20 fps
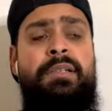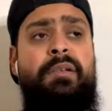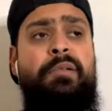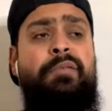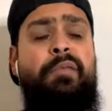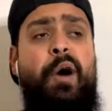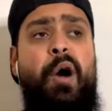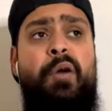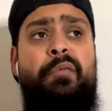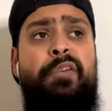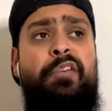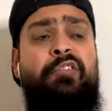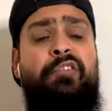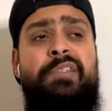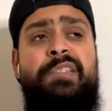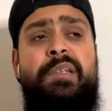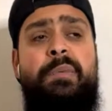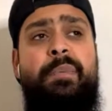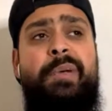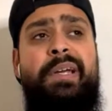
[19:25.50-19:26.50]
for obvious
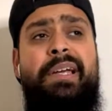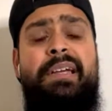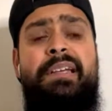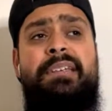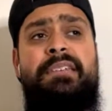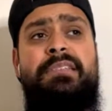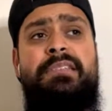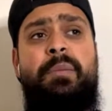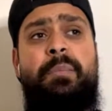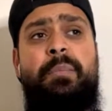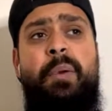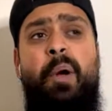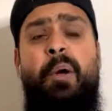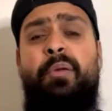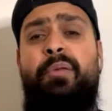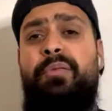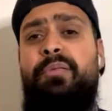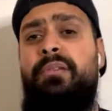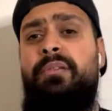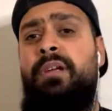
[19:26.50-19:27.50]
reason because they
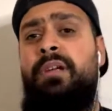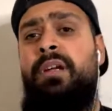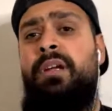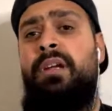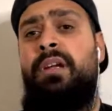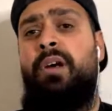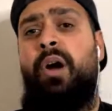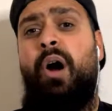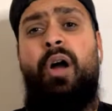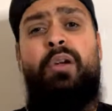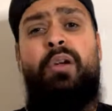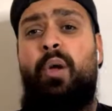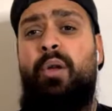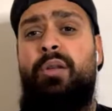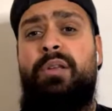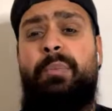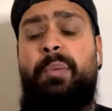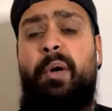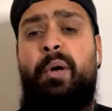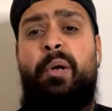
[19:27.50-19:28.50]
both can't
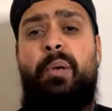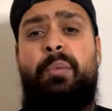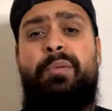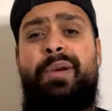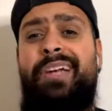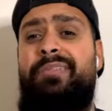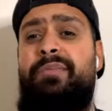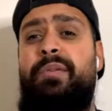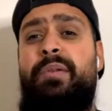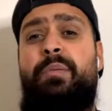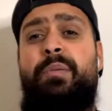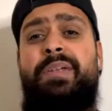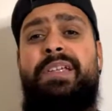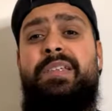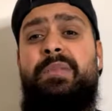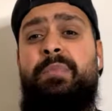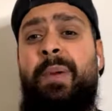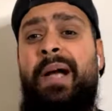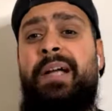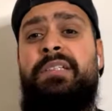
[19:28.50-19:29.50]
hold the ball up. Rashford with
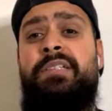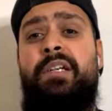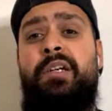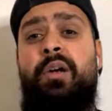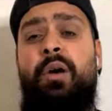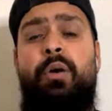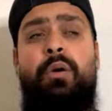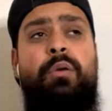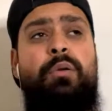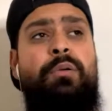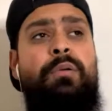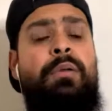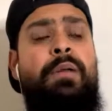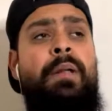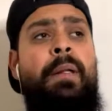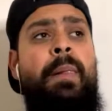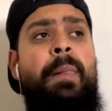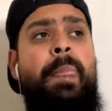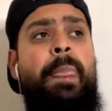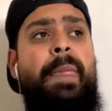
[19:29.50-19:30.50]
his back to goal
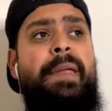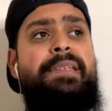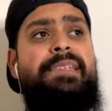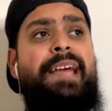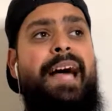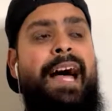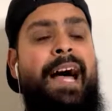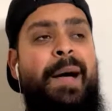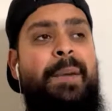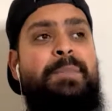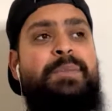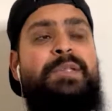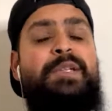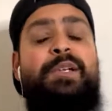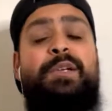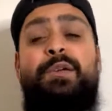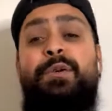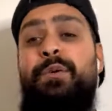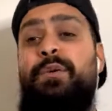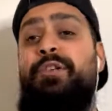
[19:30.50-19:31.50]
is
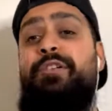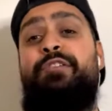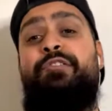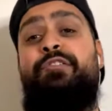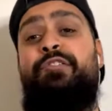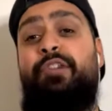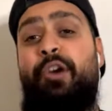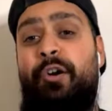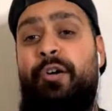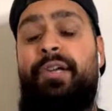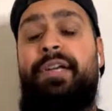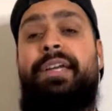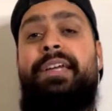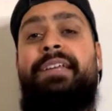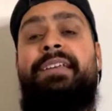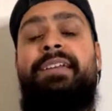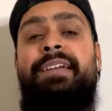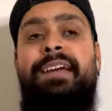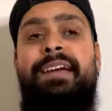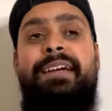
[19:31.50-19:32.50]
absolutely
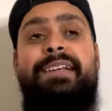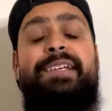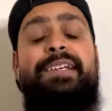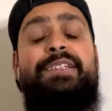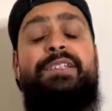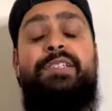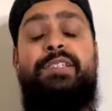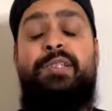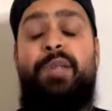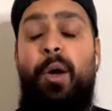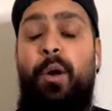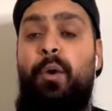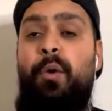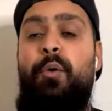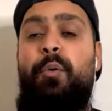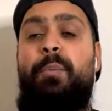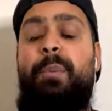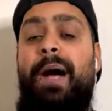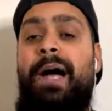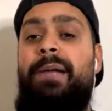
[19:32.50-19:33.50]
shocking. He's
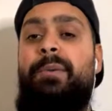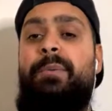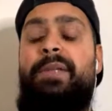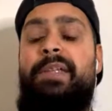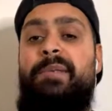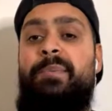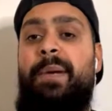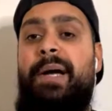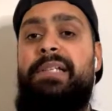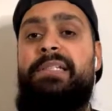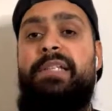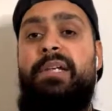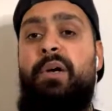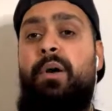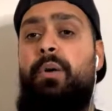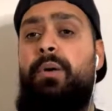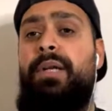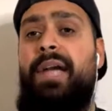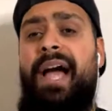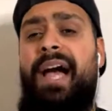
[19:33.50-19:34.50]
so bad with his back to
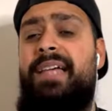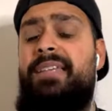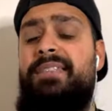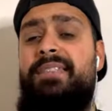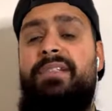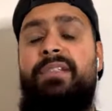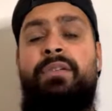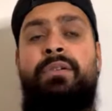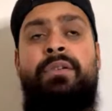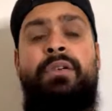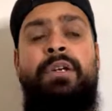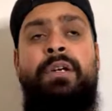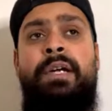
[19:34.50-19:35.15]
goal. He has to